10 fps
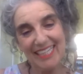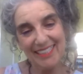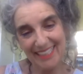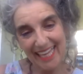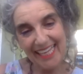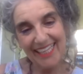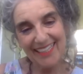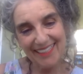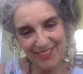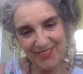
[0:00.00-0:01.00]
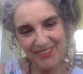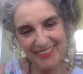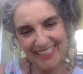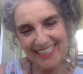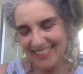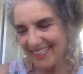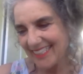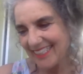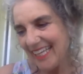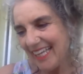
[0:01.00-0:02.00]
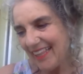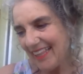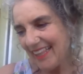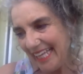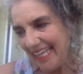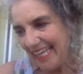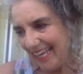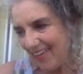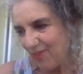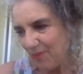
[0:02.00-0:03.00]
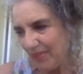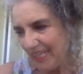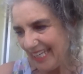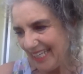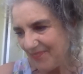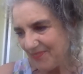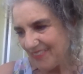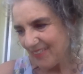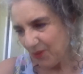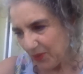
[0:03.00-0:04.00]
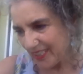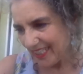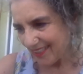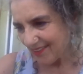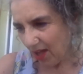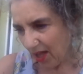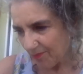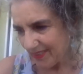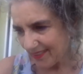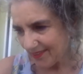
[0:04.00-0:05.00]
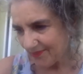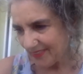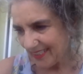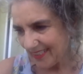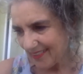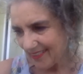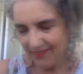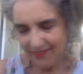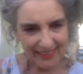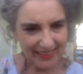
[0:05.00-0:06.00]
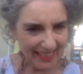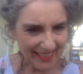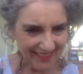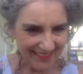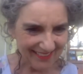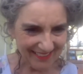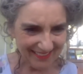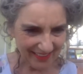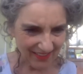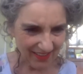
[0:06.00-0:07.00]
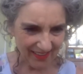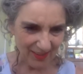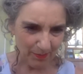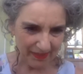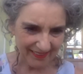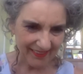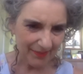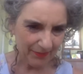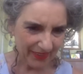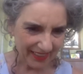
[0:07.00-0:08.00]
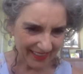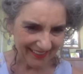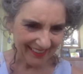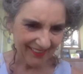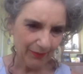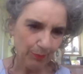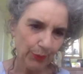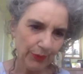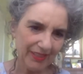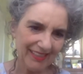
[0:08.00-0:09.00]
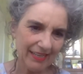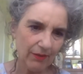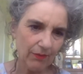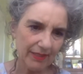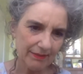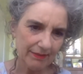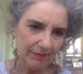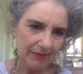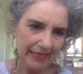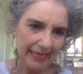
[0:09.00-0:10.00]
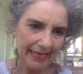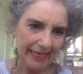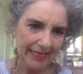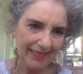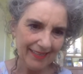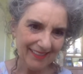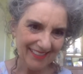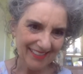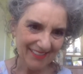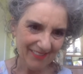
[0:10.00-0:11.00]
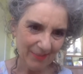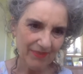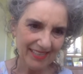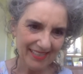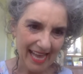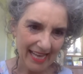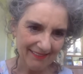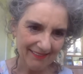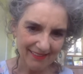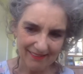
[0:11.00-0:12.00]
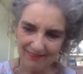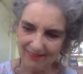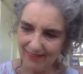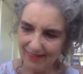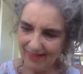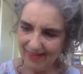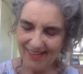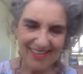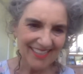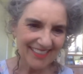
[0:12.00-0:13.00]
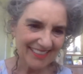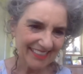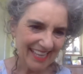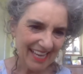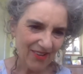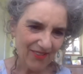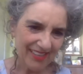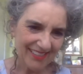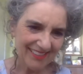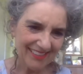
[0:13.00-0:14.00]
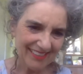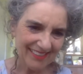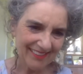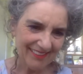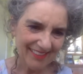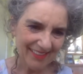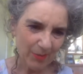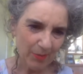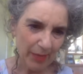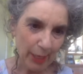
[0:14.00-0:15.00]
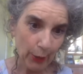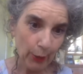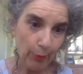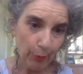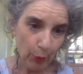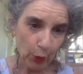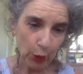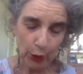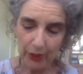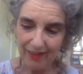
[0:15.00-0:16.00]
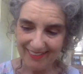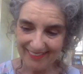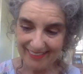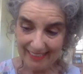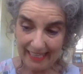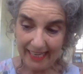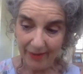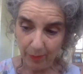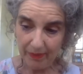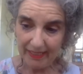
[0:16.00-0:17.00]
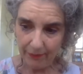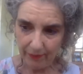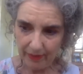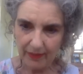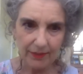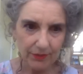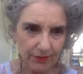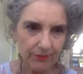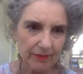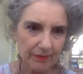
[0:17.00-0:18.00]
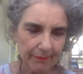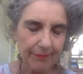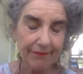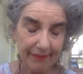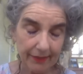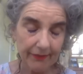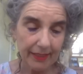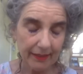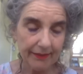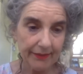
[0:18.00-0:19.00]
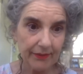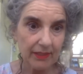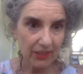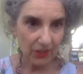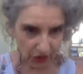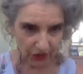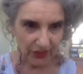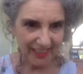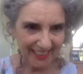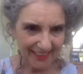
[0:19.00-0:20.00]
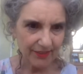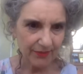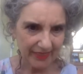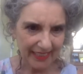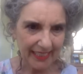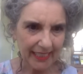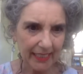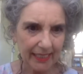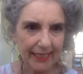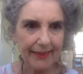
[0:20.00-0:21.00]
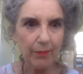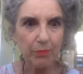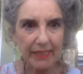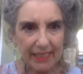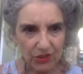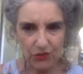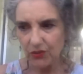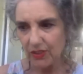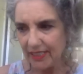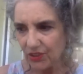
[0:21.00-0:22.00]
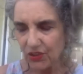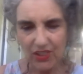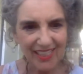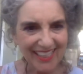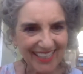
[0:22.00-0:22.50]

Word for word: T- taking the stories that that he gave me, and of course he taught me to read, and I realized this all this bedtime reading how important that was to me, and giving me access uh, to language that I didn't think about more until later, but I really do remember very clearly learning to read and the pleasure I took